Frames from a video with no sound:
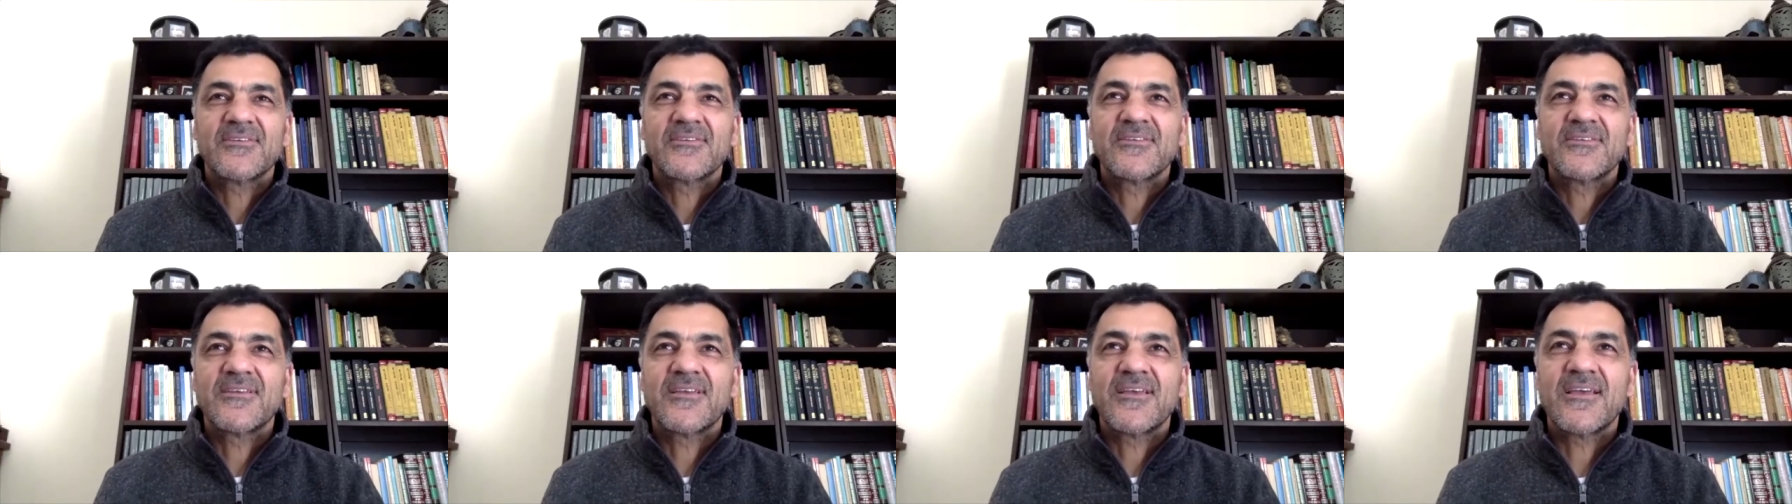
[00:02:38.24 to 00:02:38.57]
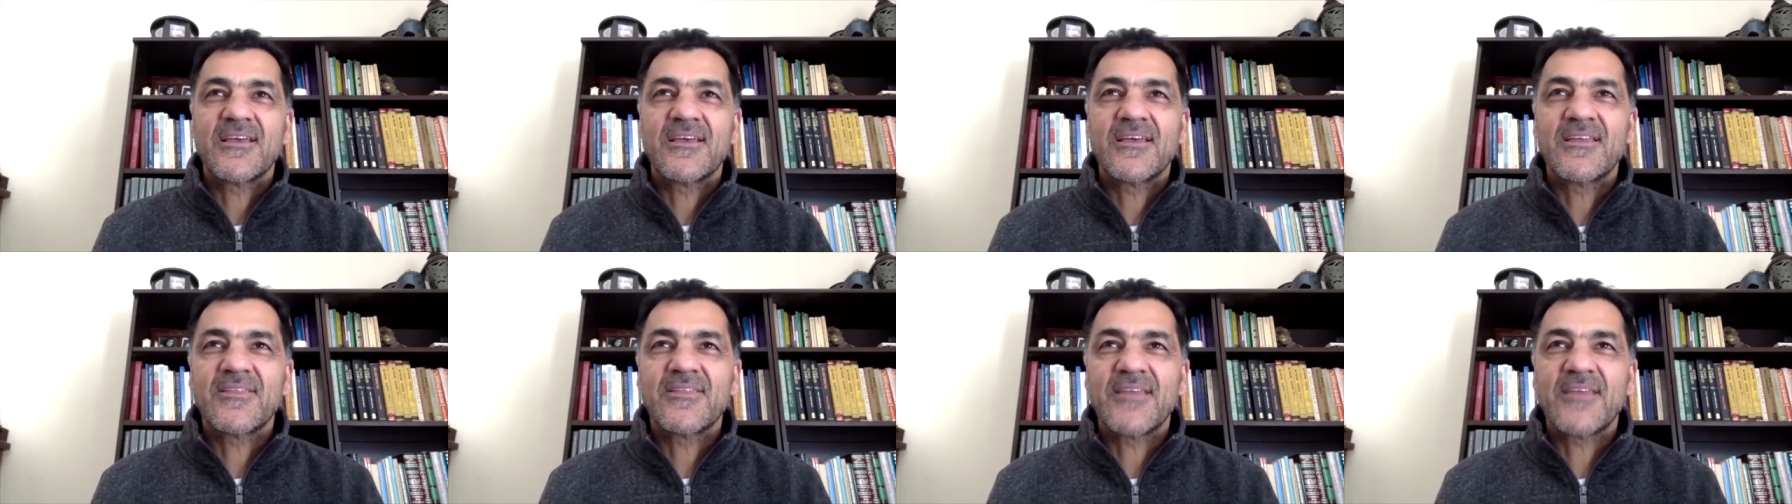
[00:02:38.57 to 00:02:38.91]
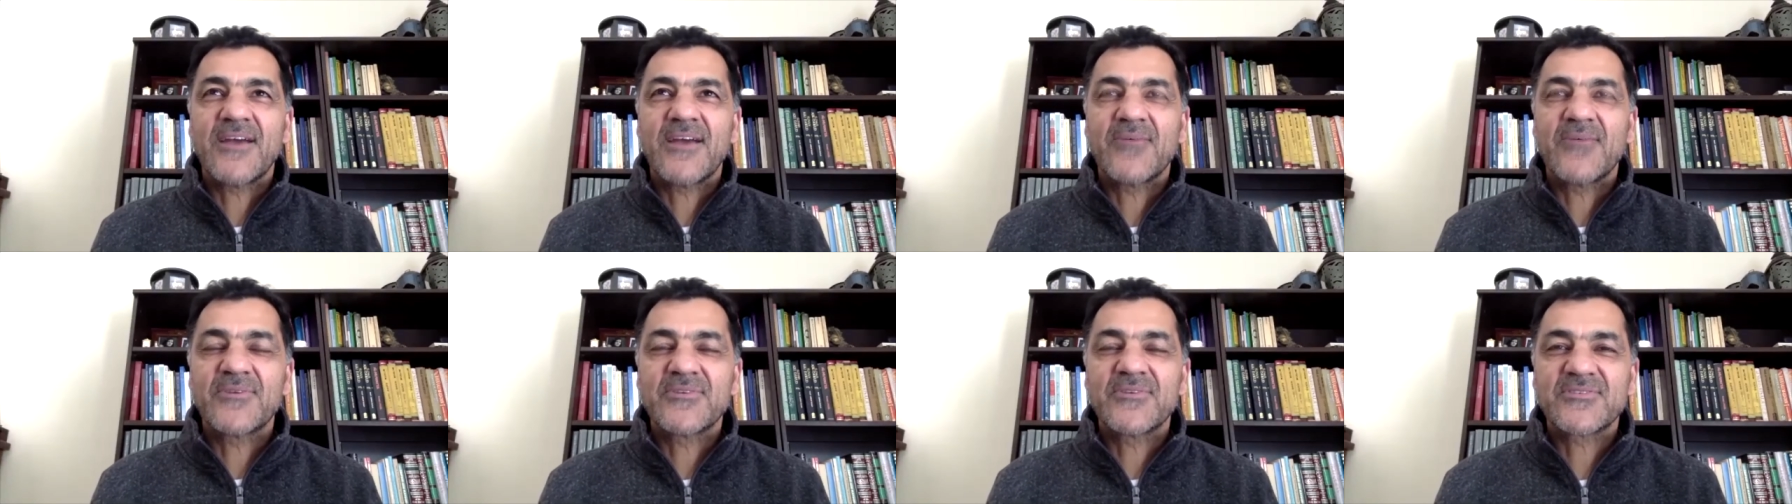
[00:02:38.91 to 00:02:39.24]
And that
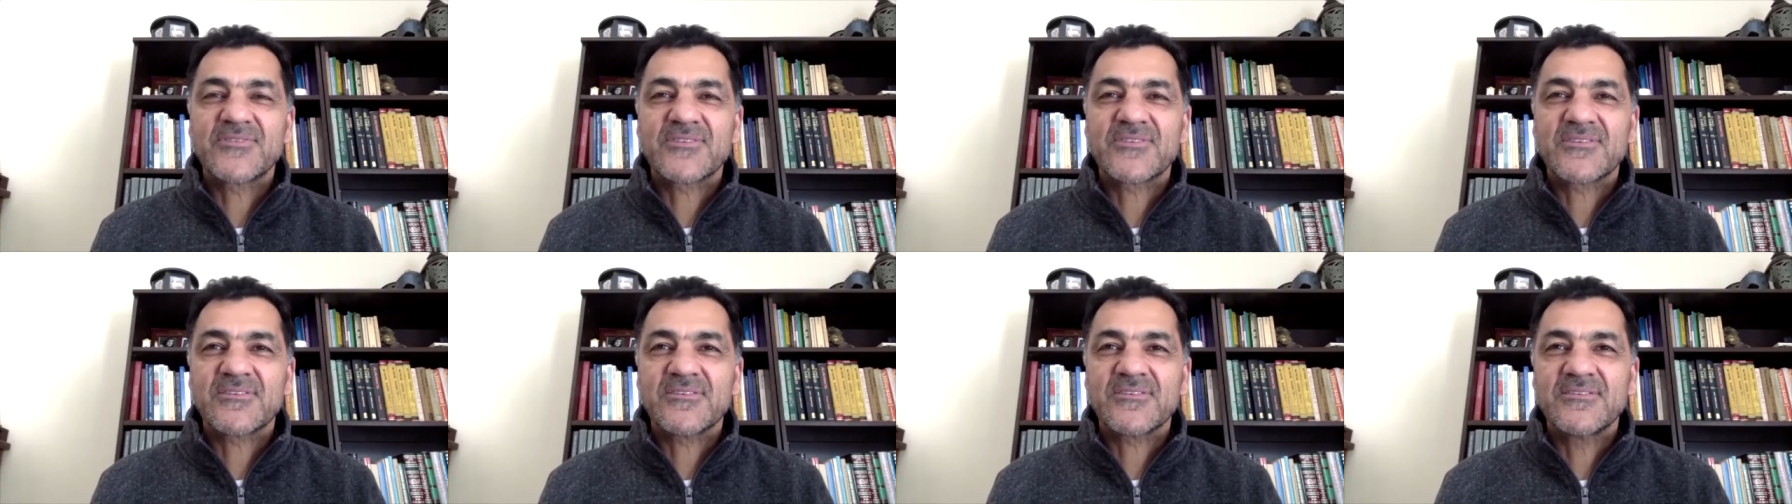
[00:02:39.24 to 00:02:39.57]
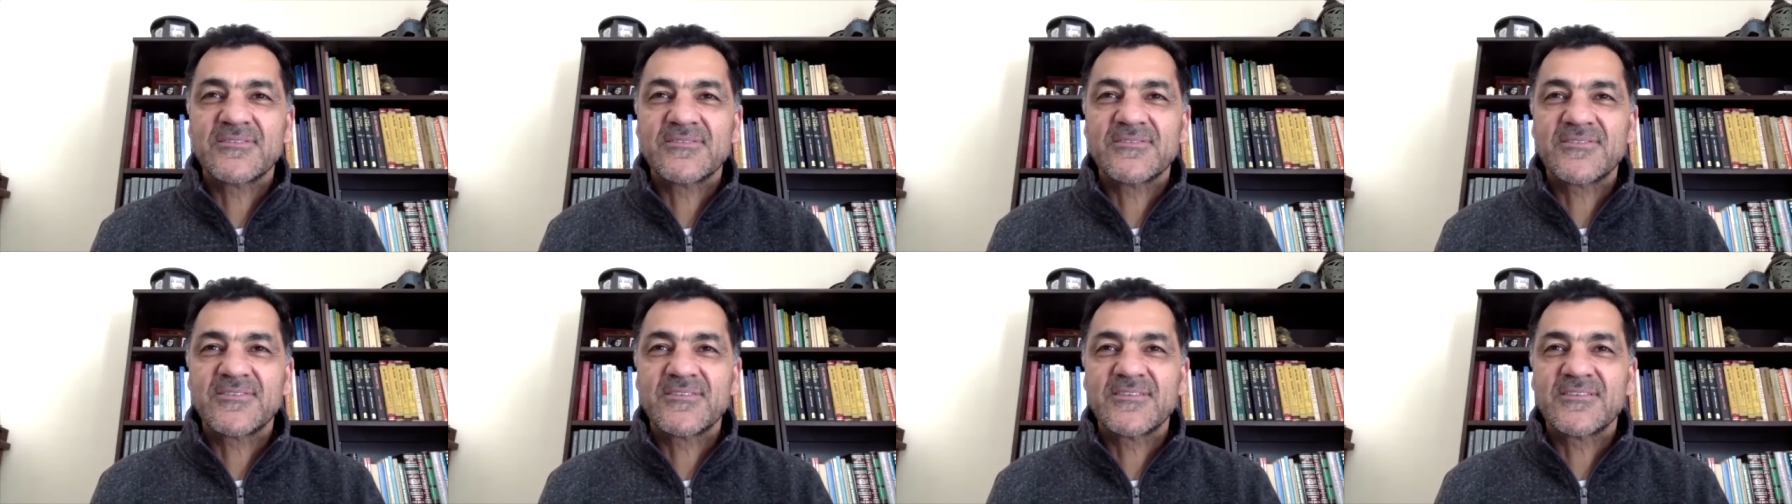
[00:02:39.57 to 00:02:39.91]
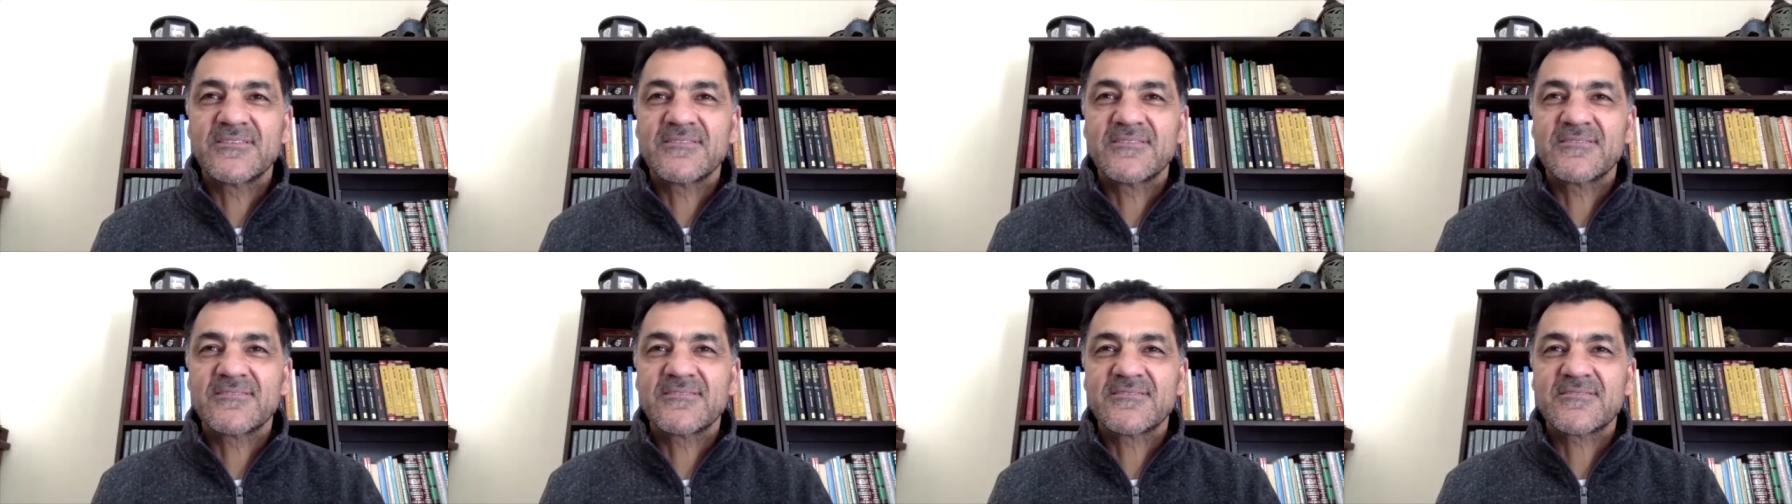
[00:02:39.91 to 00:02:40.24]
was
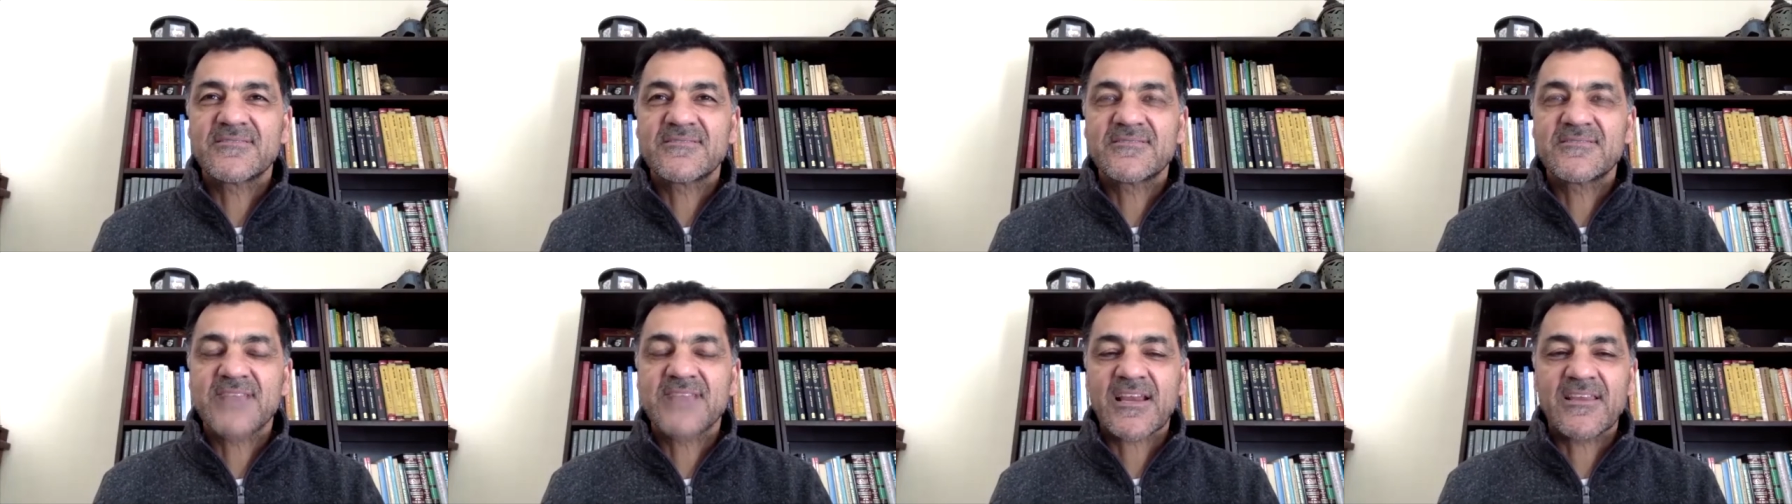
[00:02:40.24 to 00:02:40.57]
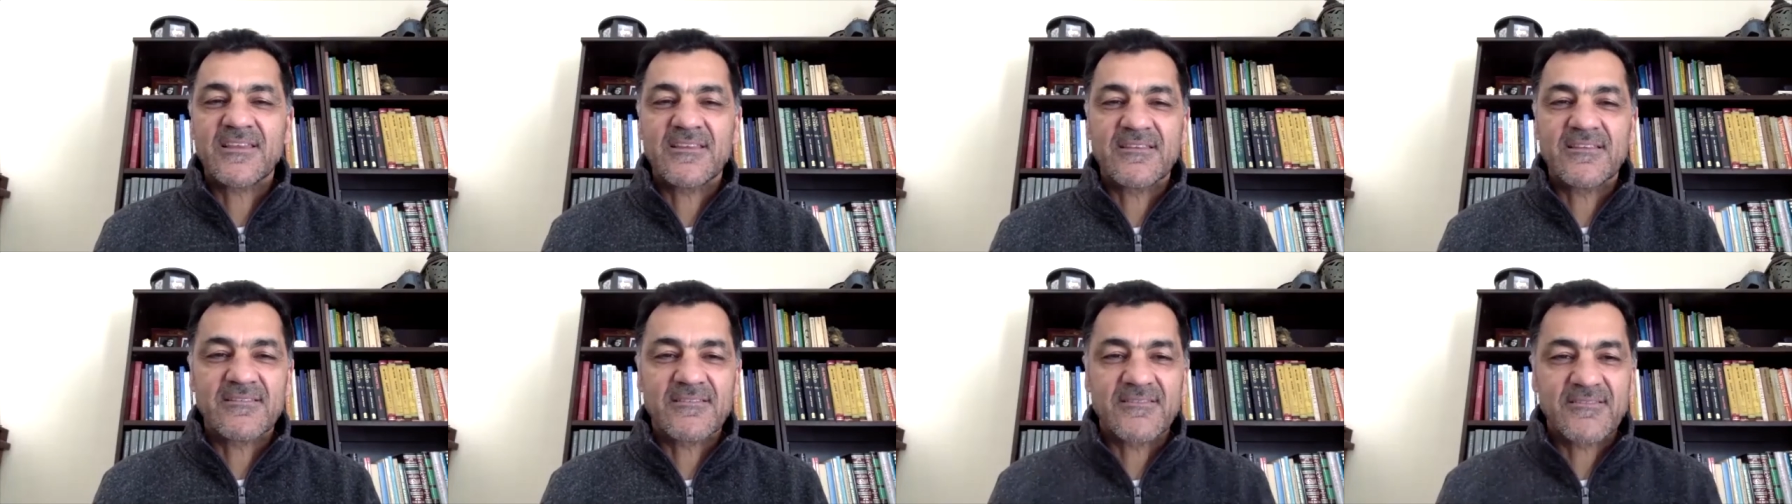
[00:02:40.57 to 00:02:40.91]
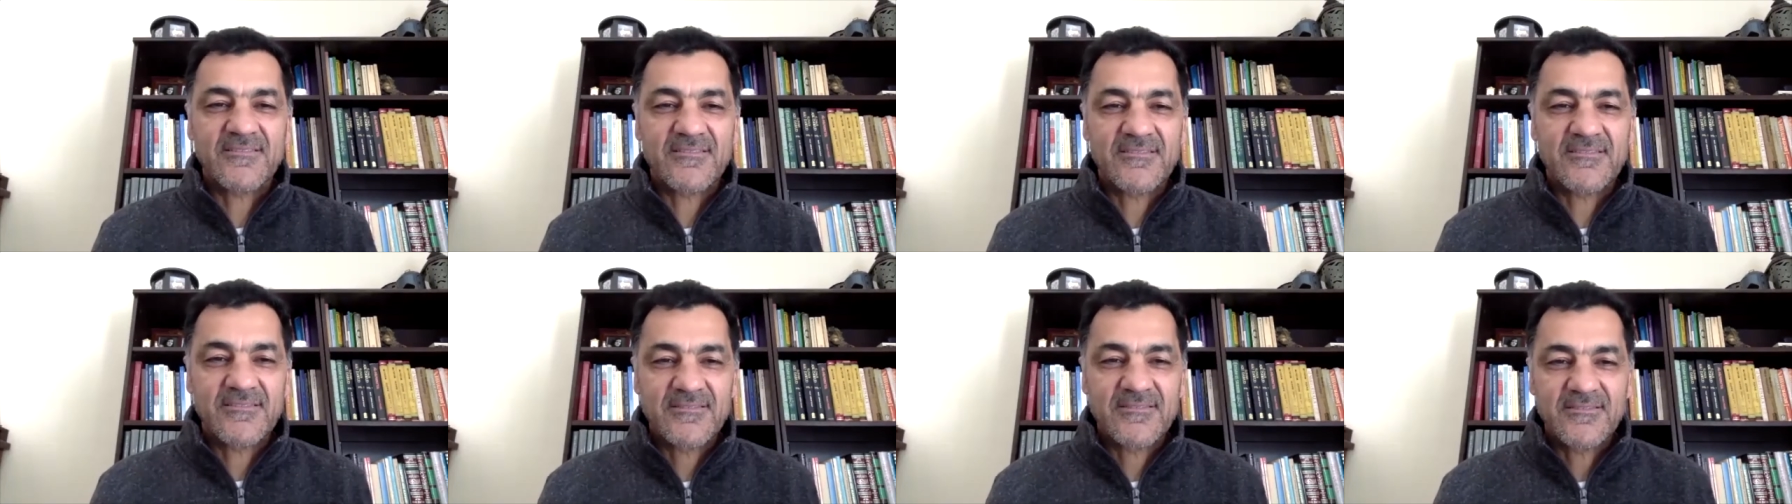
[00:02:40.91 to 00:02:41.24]
Clinton's second.
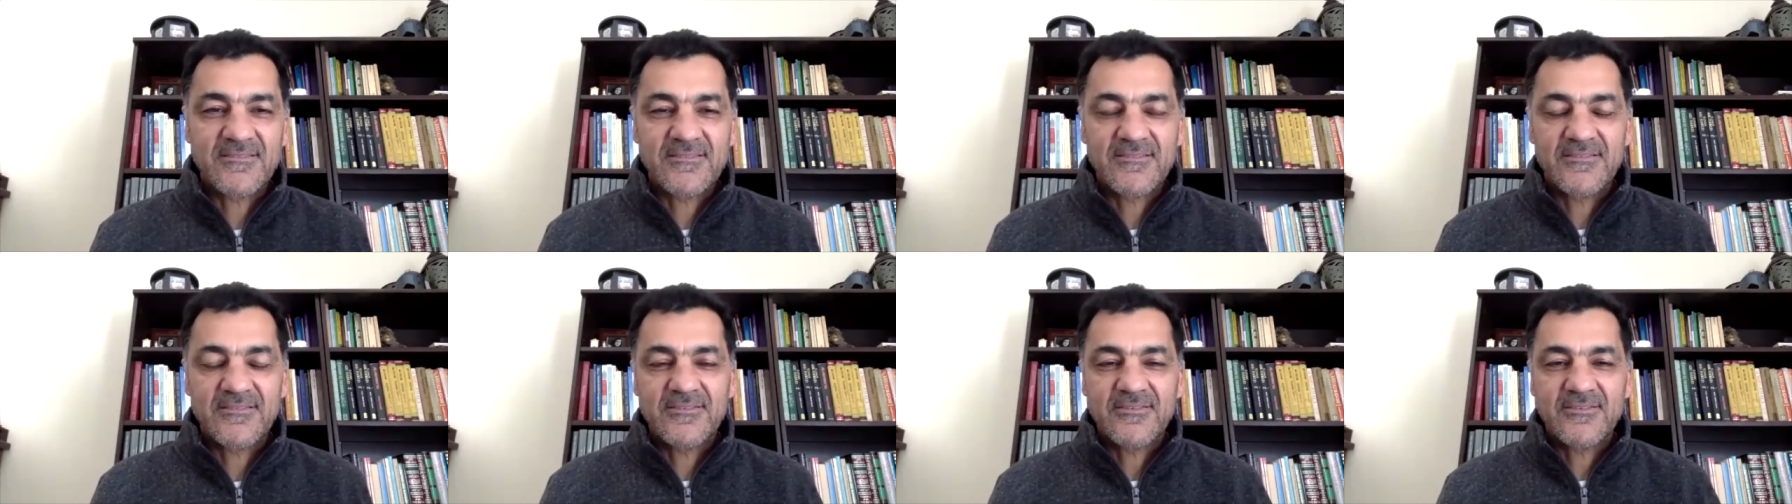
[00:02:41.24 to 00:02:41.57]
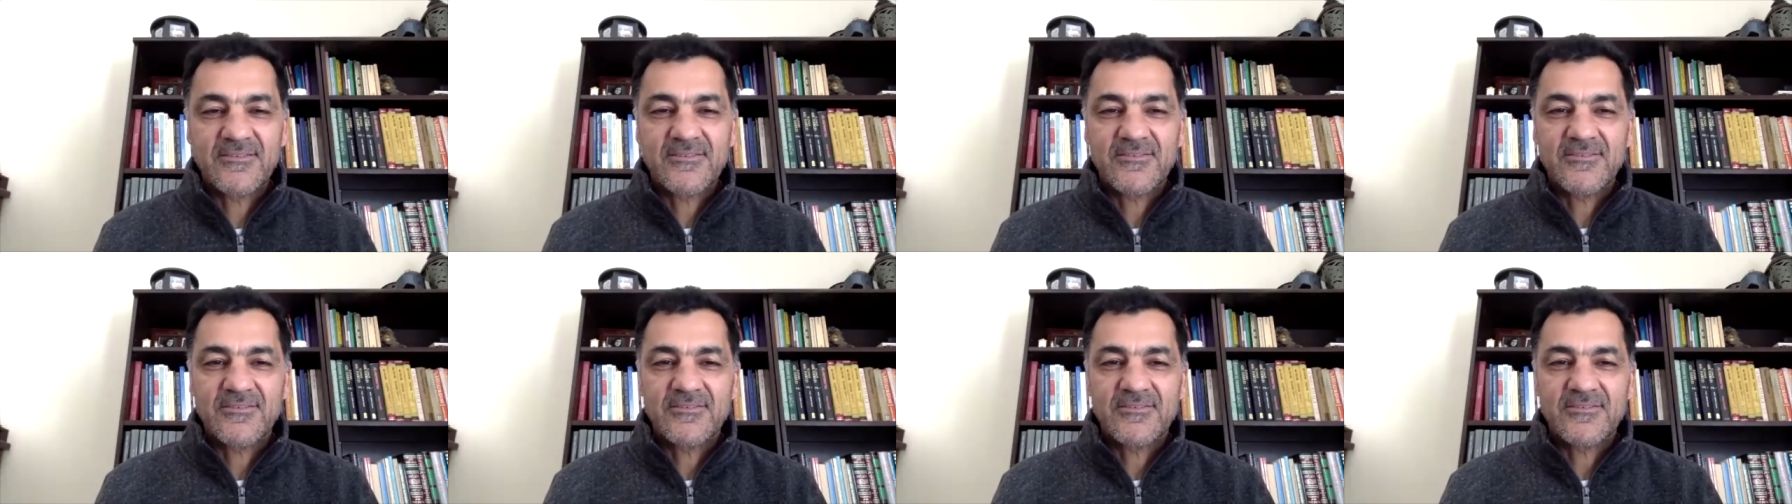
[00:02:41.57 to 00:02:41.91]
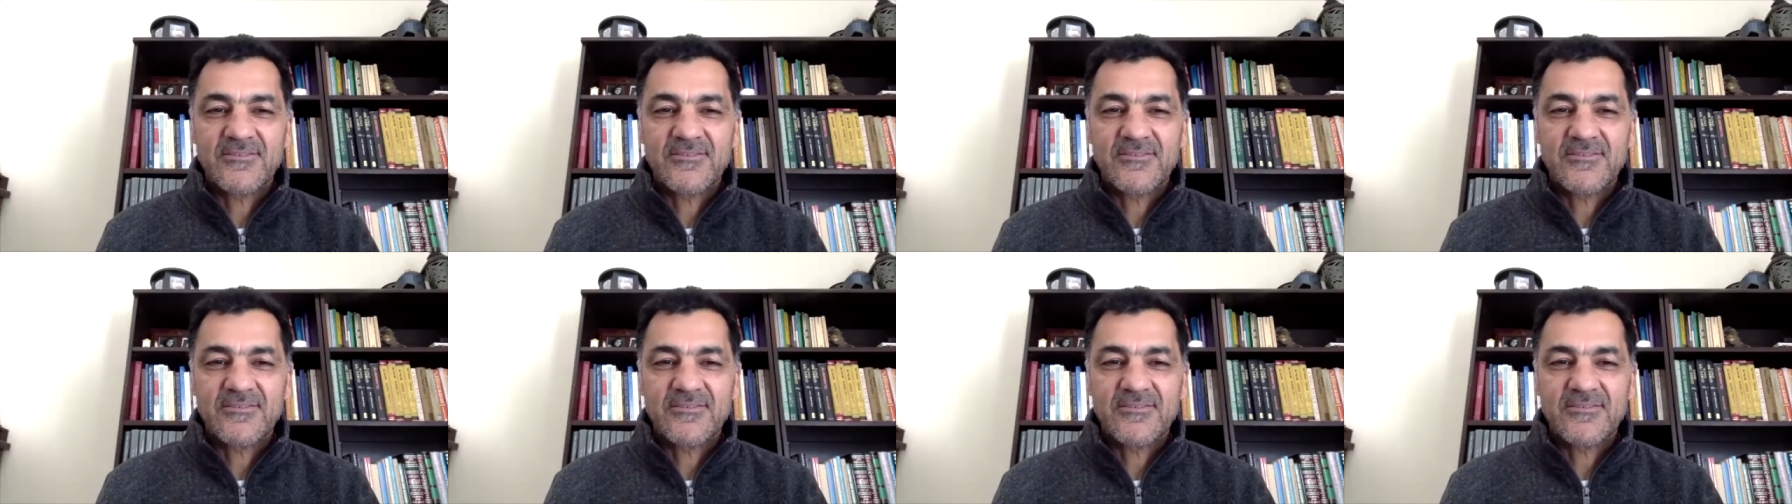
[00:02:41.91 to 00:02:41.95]
Correct.